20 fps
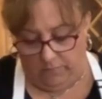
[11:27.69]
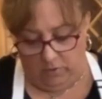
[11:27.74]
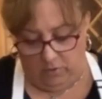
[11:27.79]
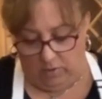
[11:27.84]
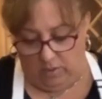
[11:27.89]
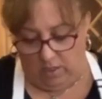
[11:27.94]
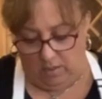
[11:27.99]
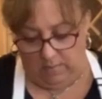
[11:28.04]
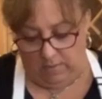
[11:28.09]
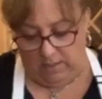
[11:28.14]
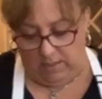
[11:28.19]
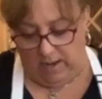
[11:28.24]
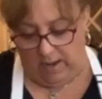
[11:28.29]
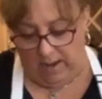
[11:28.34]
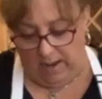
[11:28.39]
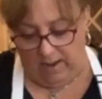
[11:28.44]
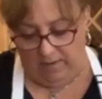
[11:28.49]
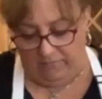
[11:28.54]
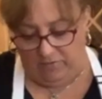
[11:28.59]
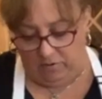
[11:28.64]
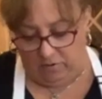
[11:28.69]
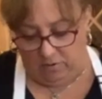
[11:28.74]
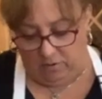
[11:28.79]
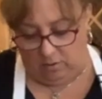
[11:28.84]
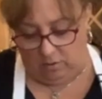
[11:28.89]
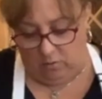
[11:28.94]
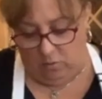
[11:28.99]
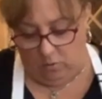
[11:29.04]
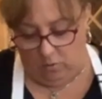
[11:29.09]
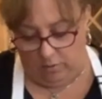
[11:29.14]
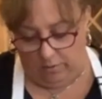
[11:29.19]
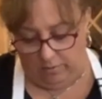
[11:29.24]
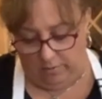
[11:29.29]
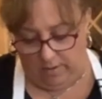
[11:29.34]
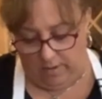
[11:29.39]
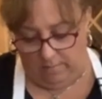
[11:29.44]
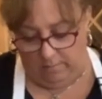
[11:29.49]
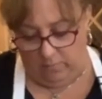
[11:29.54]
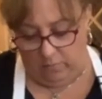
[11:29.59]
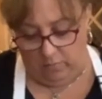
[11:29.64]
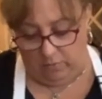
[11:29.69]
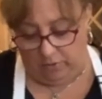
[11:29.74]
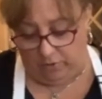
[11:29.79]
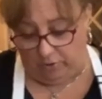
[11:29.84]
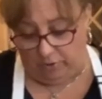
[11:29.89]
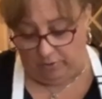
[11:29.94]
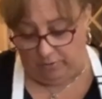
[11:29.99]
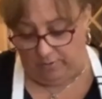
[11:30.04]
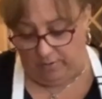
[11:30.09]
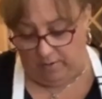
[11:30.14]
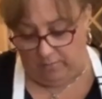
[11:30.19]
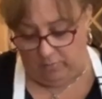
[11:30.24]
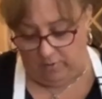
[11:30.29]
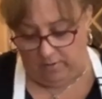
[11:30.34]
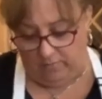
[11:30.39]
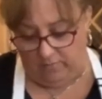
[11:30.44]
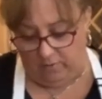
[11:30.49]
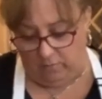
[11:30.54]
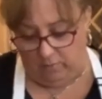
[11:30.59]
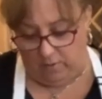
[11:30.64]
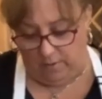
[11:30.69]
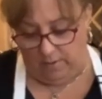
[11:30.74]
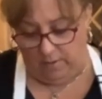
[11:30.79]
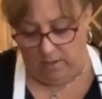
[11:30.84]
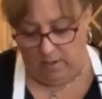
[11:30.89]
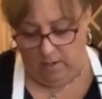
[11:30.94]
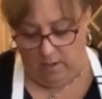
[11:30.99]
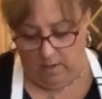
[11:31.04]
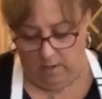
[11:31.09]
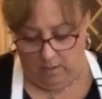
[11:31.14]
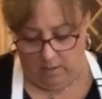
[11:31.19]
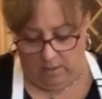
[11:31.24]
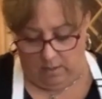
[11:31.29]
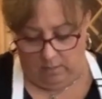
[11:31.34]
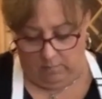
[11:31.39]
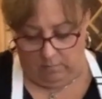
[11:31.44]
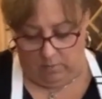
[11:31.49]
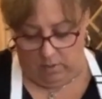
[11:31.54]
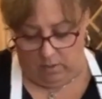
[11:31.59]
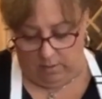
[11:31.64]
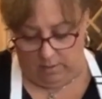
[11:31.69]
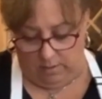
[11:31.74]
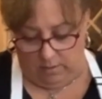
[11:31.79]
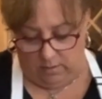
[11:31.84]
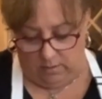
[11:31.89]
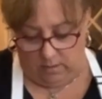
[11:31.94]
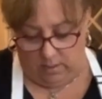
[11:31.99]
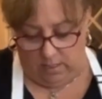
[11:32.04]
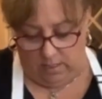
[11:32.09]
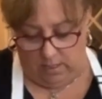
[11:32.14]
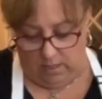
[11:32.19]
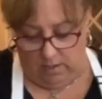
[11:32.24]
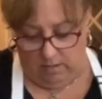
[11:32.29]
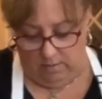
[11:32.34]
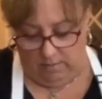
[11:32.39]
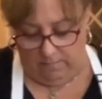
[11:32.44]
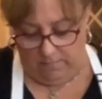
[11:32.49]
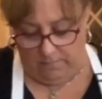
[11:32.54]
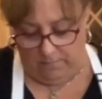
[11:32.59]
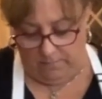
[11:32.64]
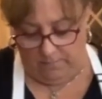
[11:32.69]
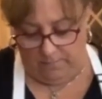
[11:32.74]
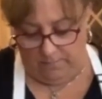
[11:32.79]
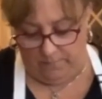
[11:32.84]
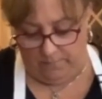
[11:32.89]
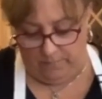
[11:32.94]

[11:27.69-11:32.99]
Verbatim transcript: You can cut them in half, you can quarter them, third them, whatever you want. Cut them long and skinny.